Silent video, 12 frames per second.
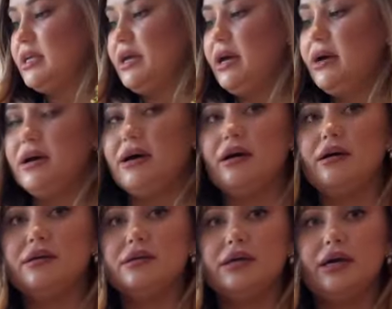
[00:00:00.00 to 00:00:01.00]
yeah.
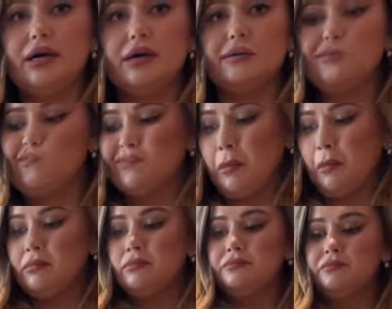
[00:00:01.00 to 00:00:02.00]
those. Yeah.
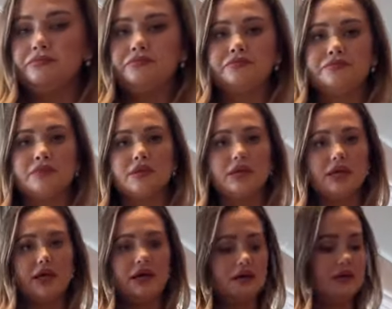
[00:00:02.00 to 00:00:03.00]
Very
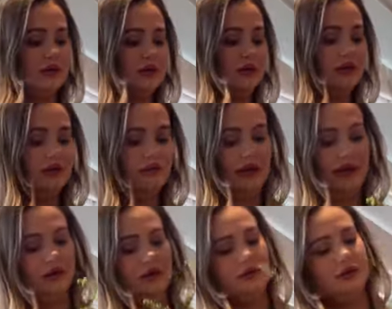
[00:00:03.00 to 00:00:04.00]
yeah. nice. Lovely. Very
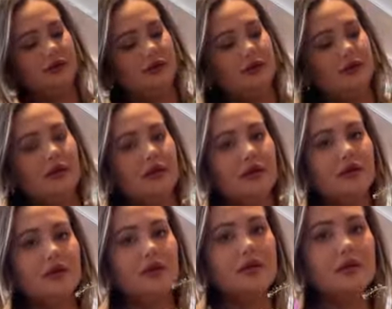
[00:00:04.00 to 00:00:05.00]

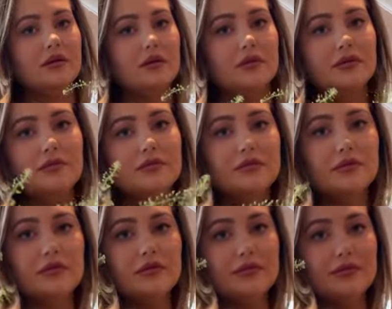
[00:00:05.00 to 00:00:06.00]

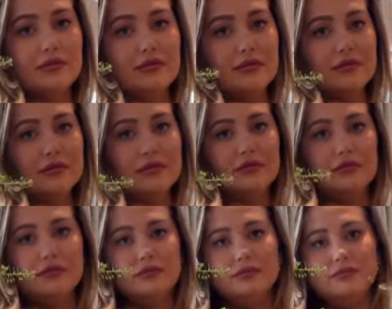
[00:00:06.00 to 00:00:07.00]
nice.
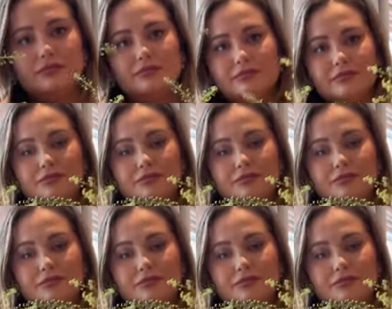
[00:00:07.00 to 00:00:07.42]
Ta-da!